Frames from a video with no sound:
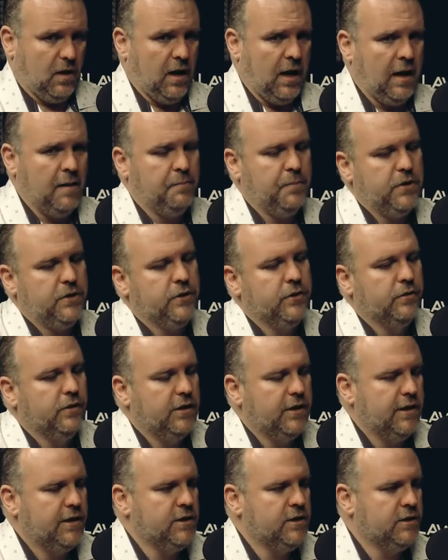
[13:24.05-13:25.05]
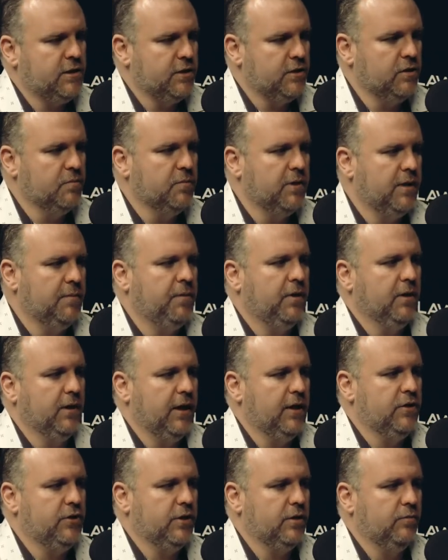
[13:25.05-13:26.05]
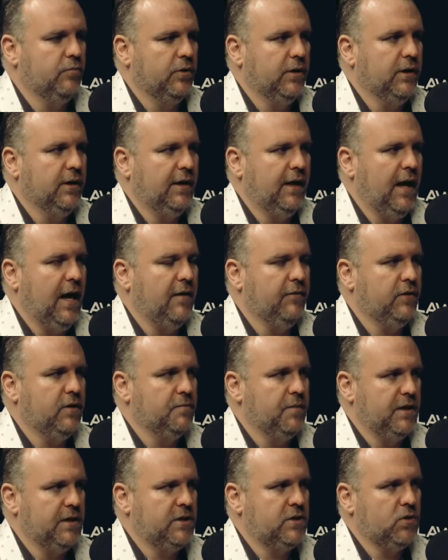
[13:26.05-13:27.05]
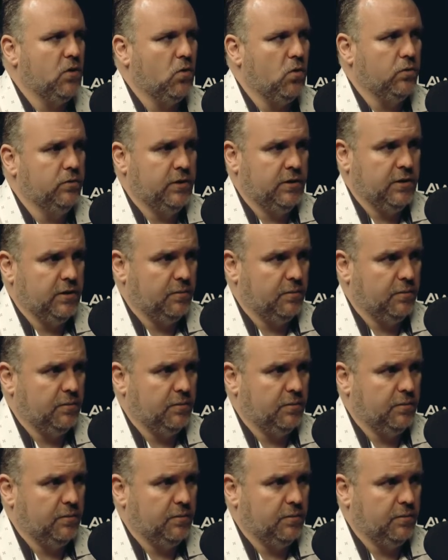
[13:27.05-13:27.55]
opportunities to do manipulation really have to be sold to